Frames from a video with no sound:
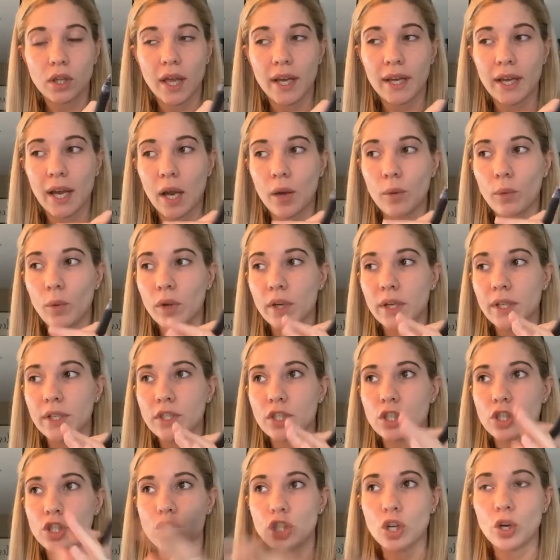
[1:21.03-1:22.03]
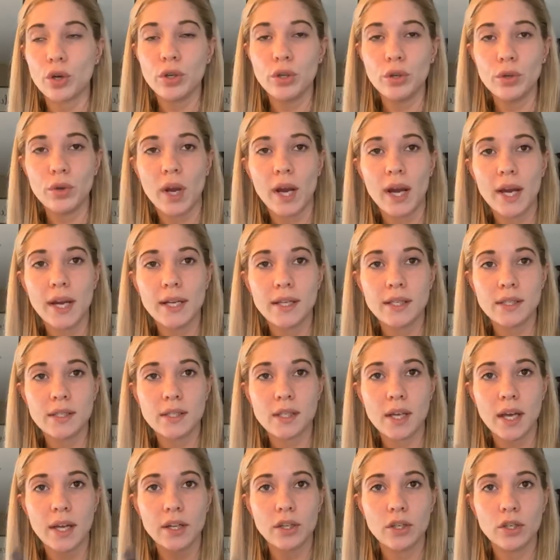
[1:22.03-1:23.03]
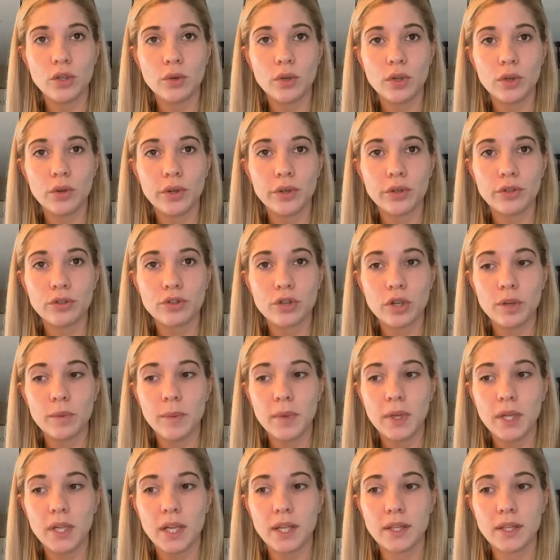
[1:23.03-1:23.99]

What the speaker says: wanted to show you guys how to do an oil treatment,